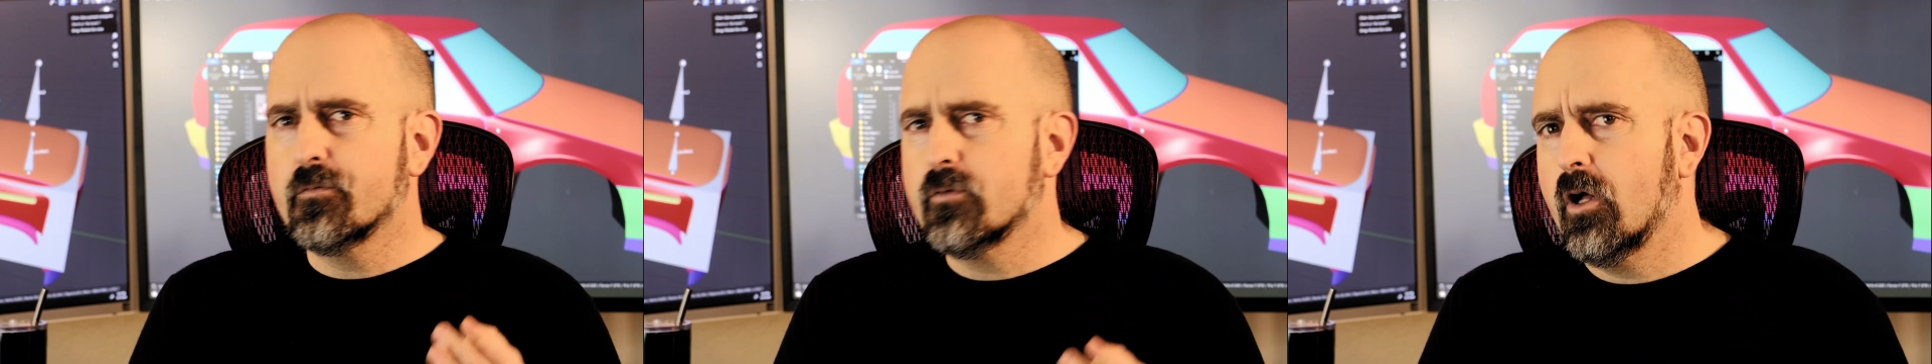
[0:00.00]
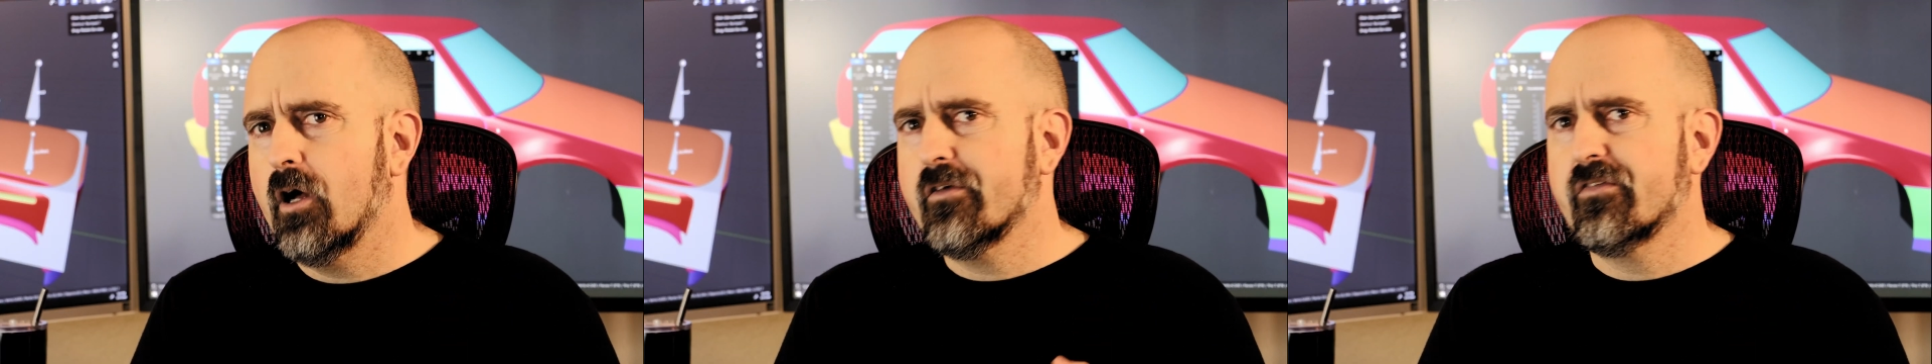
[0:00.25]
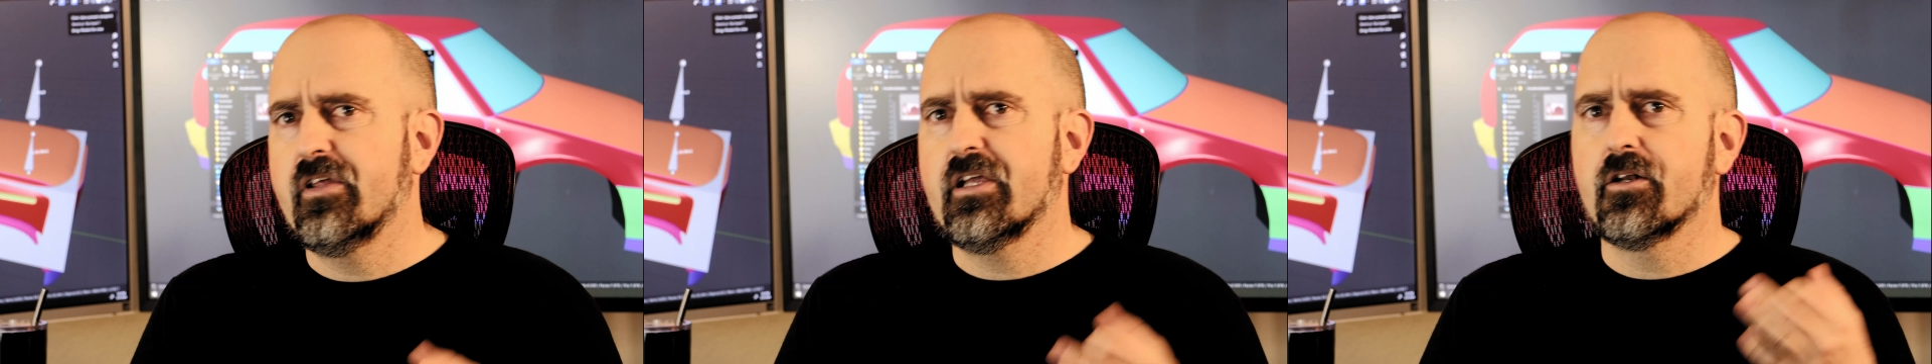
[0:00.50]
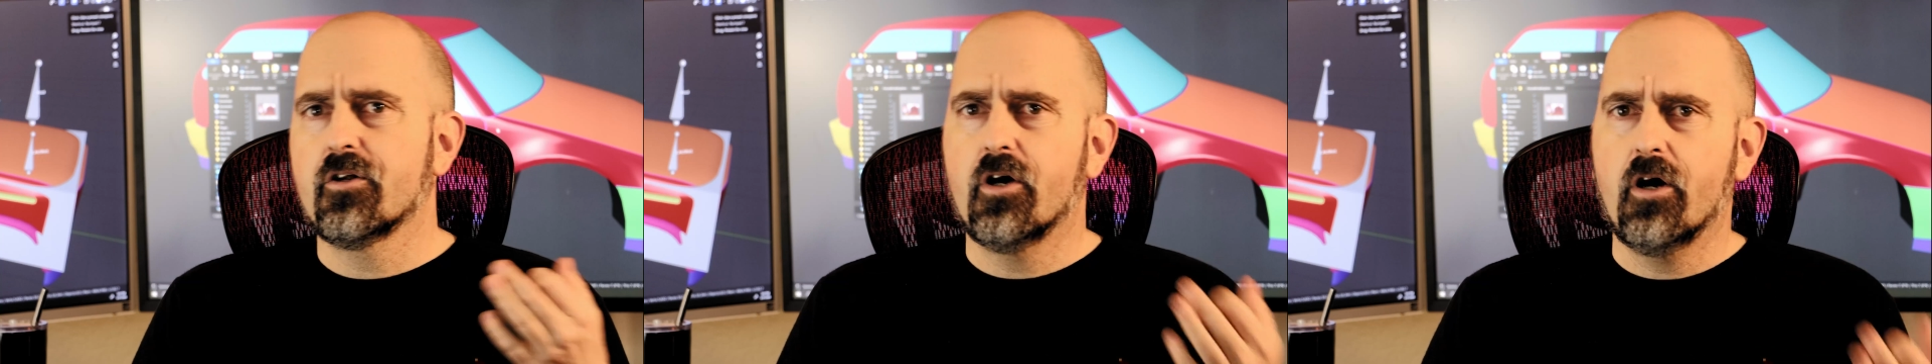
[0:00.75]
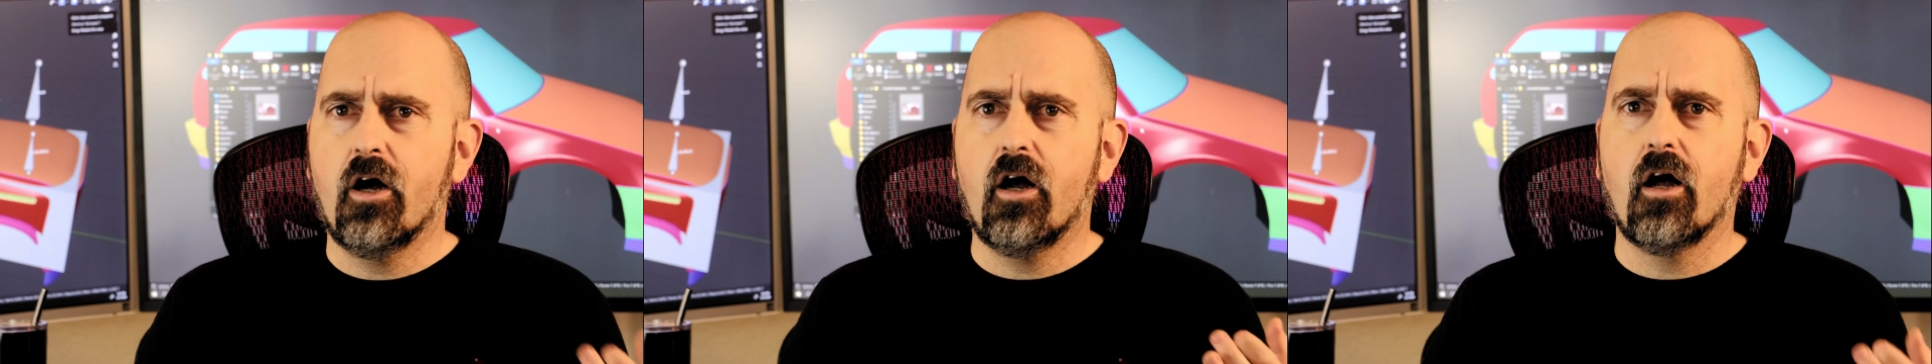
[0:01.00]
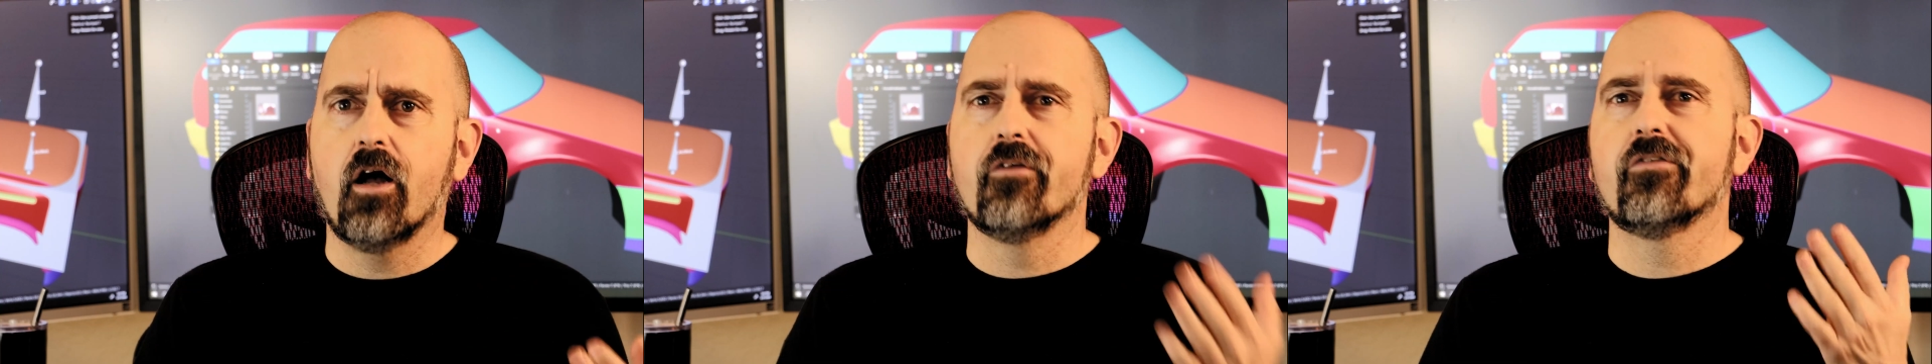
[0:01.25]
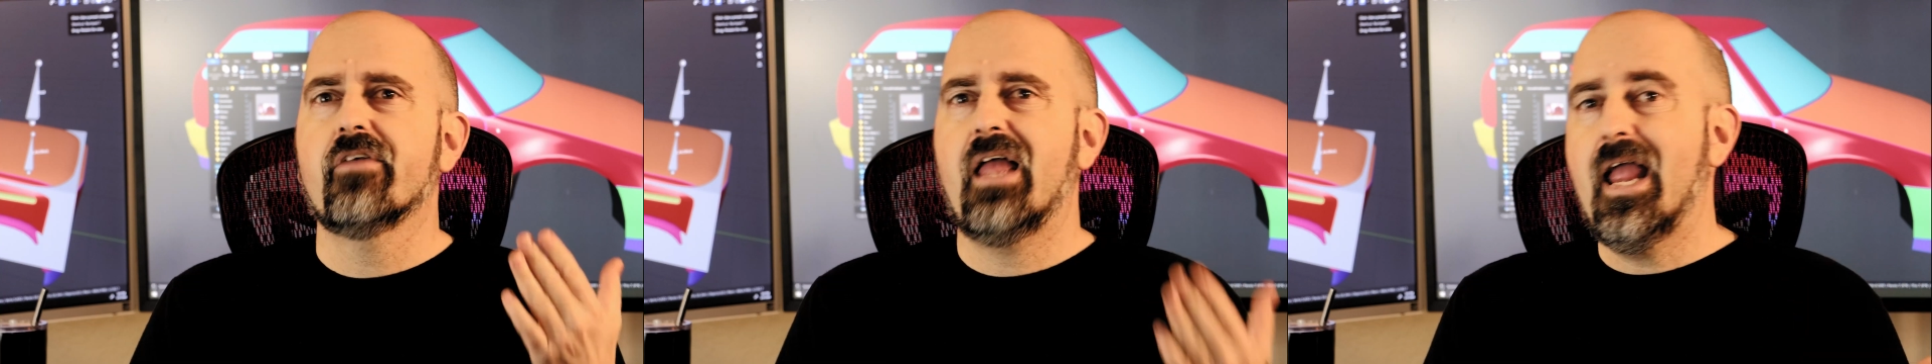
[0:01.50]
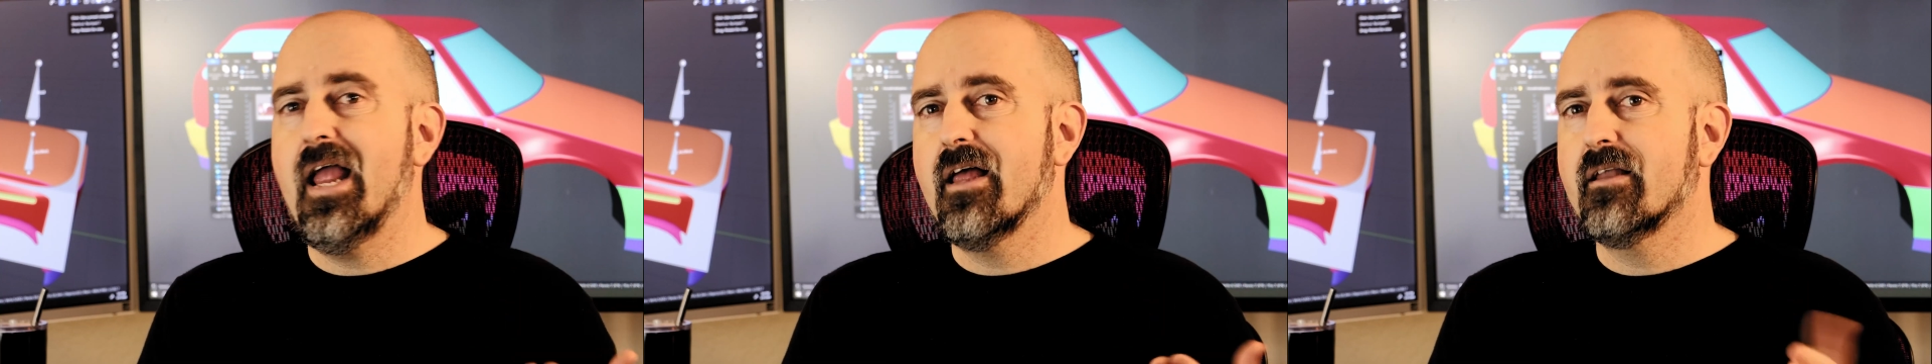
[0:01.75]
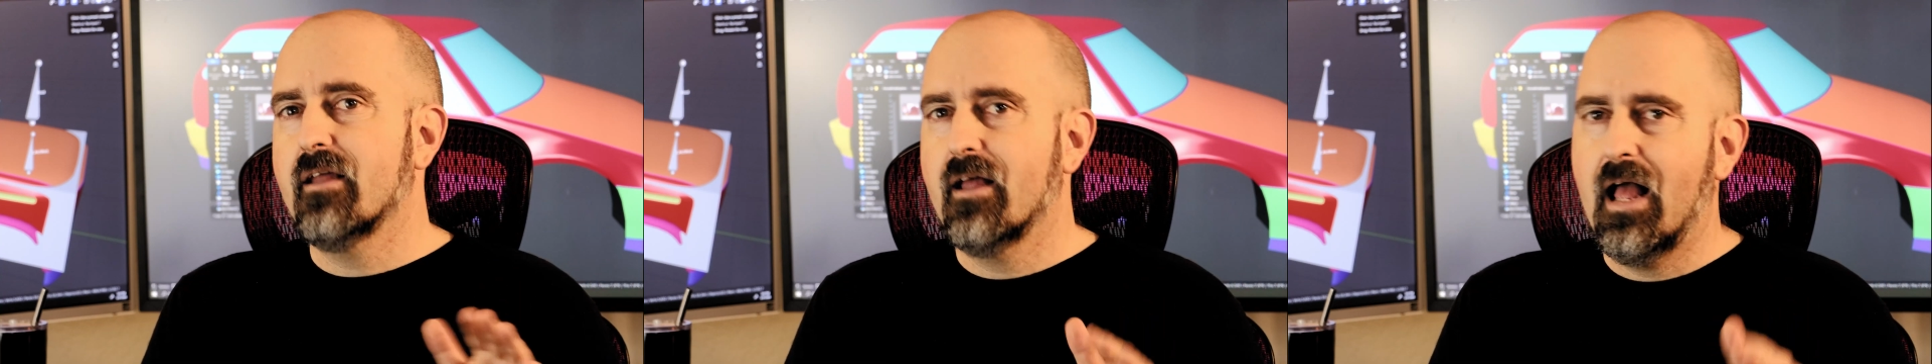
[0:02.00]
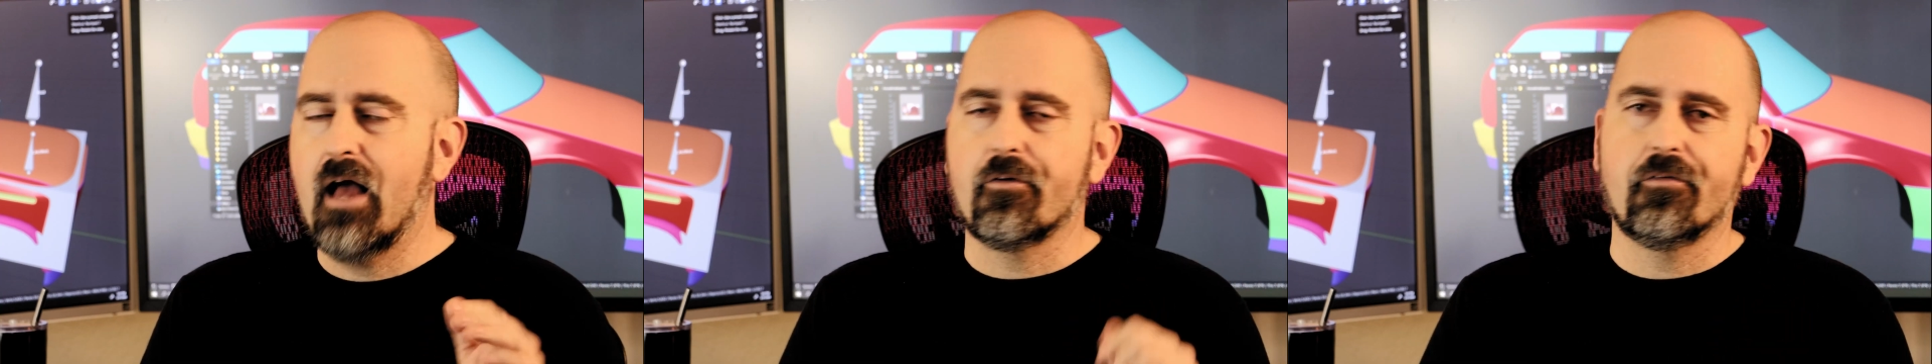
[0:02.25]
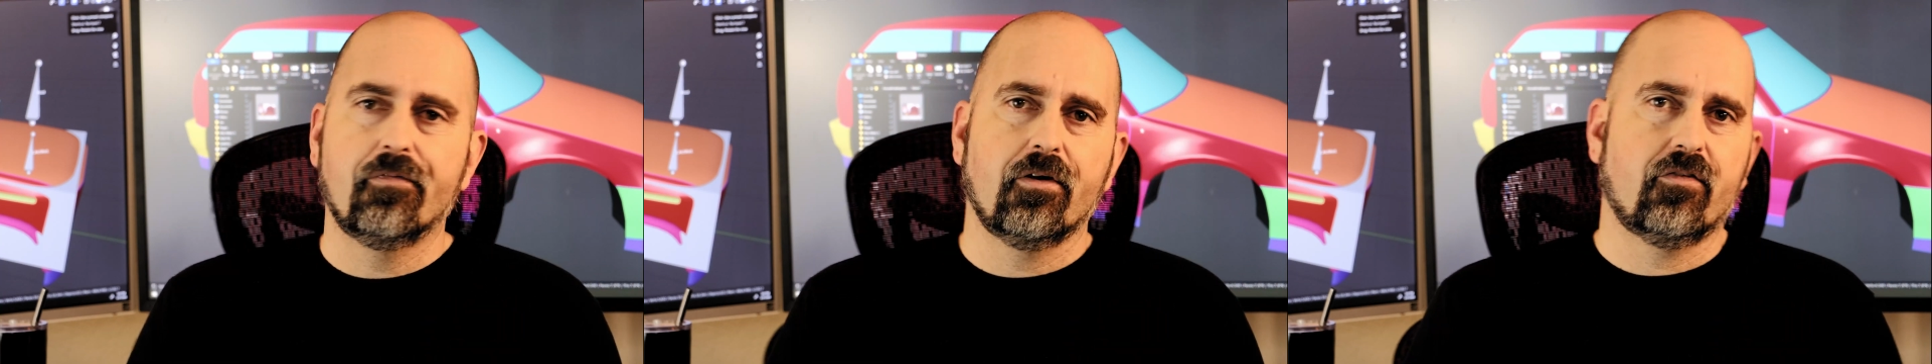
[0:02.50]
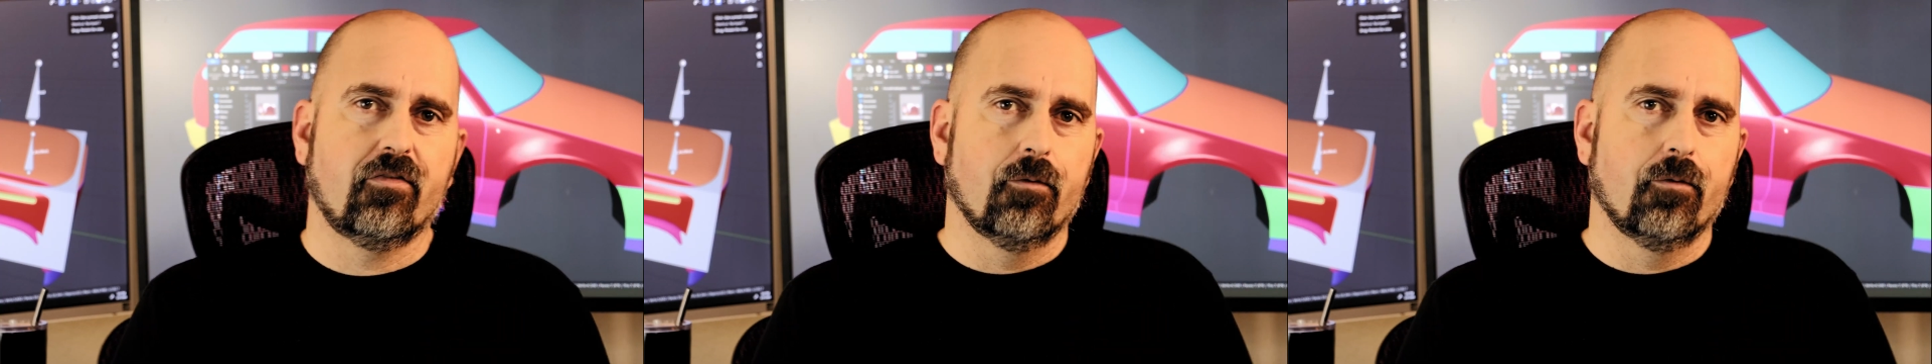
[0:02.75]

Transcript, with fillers: flaws they can cause and how to fix